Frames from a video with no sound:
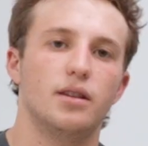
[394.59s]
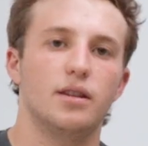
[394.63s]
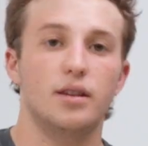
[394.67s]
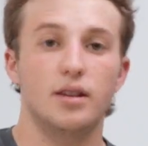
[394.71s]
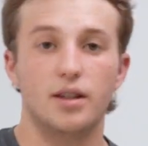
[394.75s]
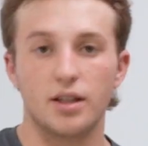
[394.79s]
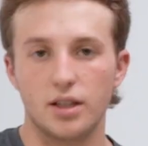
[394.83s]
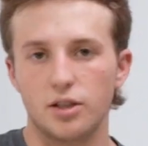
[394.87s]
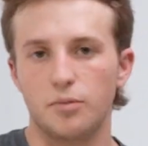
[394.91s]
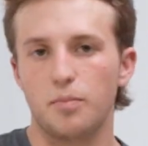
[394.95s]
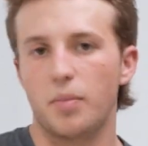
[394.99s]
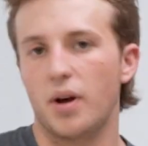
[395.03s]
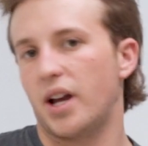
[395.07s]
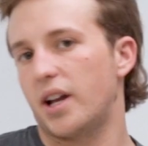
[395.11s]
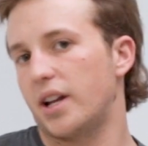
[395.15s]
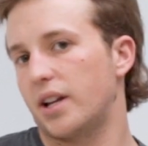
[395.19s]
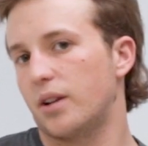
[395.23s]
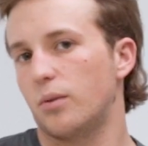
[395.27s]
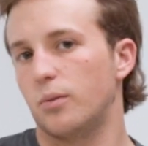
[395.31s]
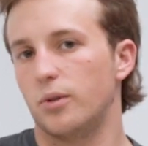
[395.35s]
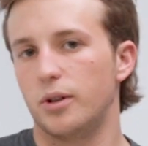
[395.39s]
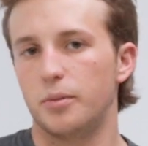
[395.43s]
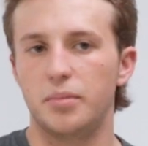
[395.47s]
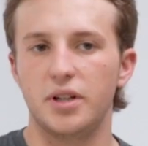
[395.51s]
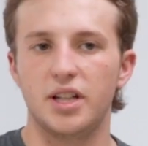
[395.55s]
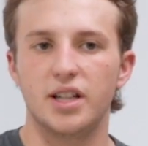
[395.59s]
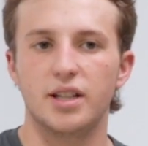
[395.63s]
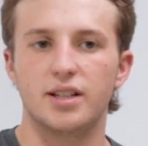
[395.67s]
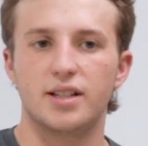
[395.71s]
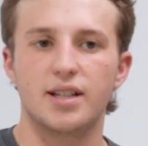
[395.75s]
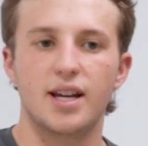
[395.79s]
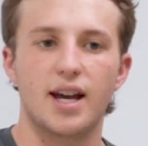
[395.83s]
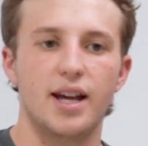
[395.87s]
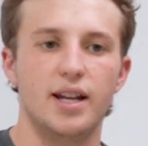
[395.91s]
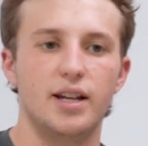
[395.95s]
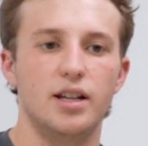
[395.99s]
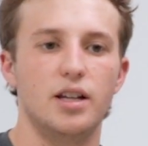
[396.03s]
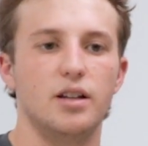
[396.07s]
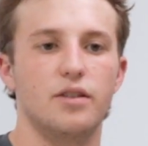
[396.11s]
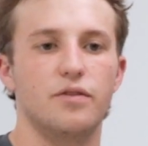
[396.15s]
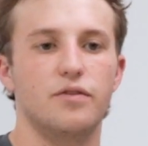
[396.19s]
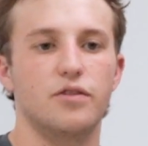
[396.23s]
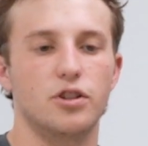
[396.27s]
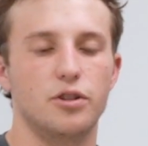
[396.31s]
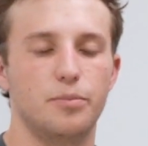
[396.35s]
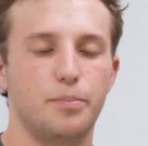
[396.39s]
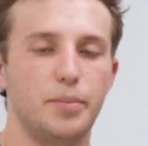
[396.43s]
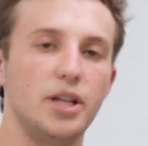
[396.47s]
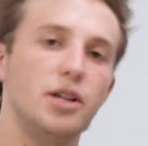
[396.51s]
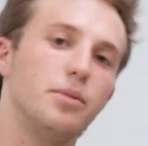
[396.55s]
This bike would be intended
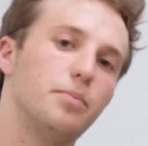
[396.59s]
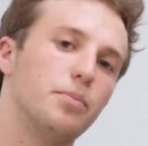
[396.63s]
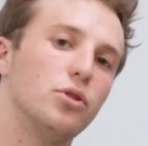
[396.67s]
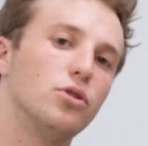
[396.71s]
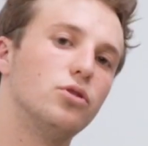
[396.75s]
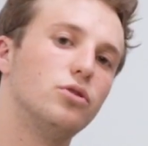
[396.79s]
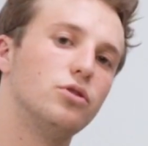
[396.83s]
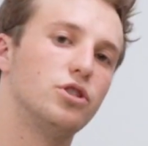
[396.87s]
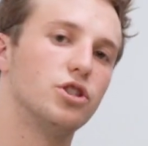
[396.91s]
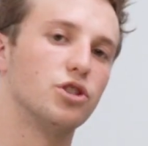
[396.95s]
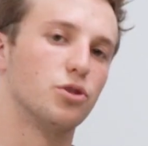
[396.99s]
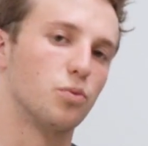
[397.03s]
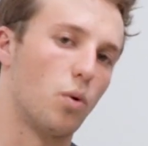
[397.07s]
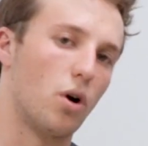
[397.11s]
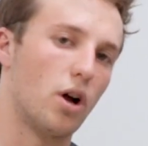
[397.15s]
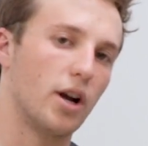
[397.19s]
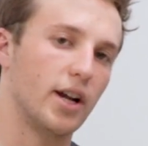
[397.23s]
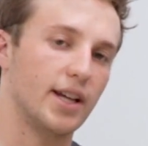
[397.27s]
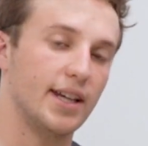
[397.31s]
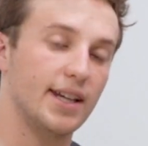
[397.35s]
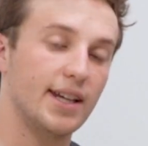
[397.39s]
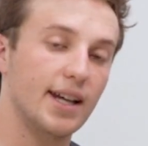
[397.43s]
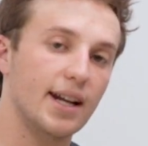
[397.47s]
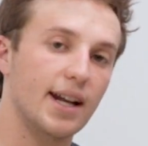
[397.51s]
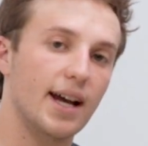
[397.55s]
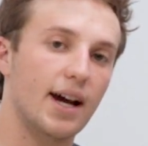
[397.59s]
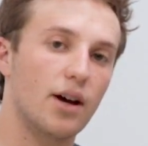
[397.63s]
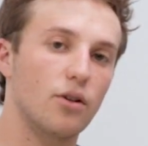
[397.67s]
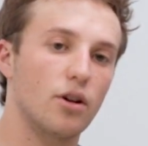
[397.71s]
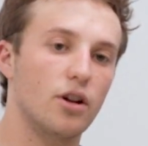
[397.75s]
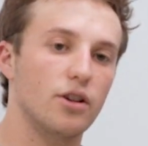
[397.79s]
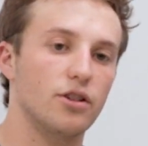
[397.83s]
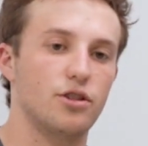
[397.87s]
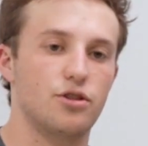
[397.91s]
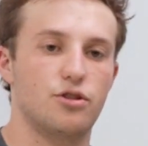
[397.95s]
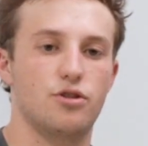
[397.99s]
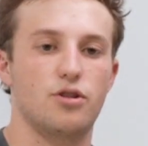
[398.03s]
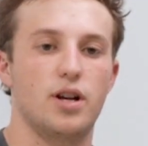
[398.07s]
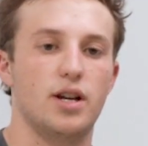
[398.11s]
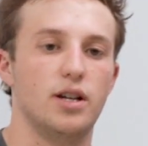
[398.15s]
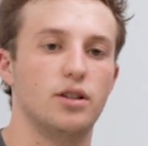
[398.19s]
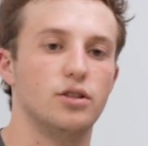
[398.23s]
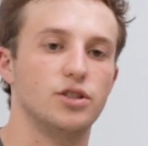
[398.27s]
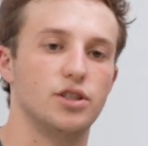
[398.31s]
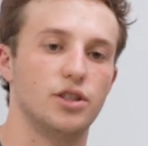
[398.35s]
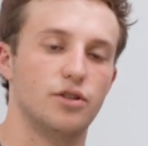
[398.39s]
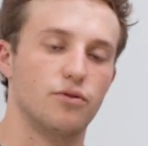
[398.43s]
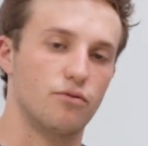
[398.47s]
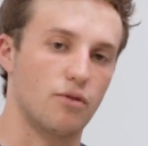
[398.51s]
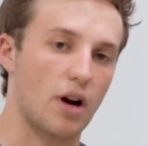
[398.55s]
for people who just want to get out on the
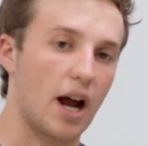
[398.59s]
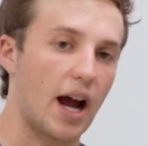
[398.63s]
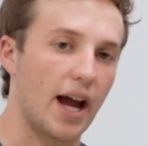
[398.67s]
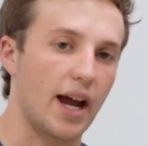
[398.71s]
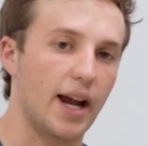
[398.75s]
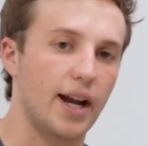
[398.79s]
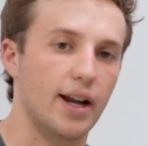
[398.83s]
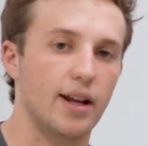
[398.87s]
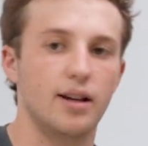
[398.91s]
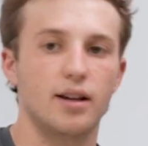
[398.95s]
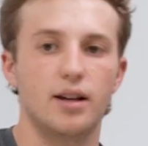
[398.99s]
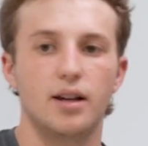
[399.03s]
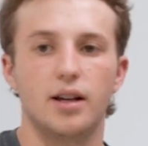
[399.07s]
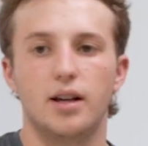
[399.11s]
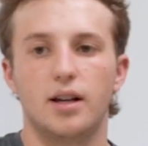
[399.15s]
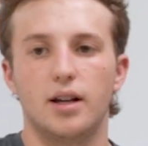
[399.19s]
trails and ride.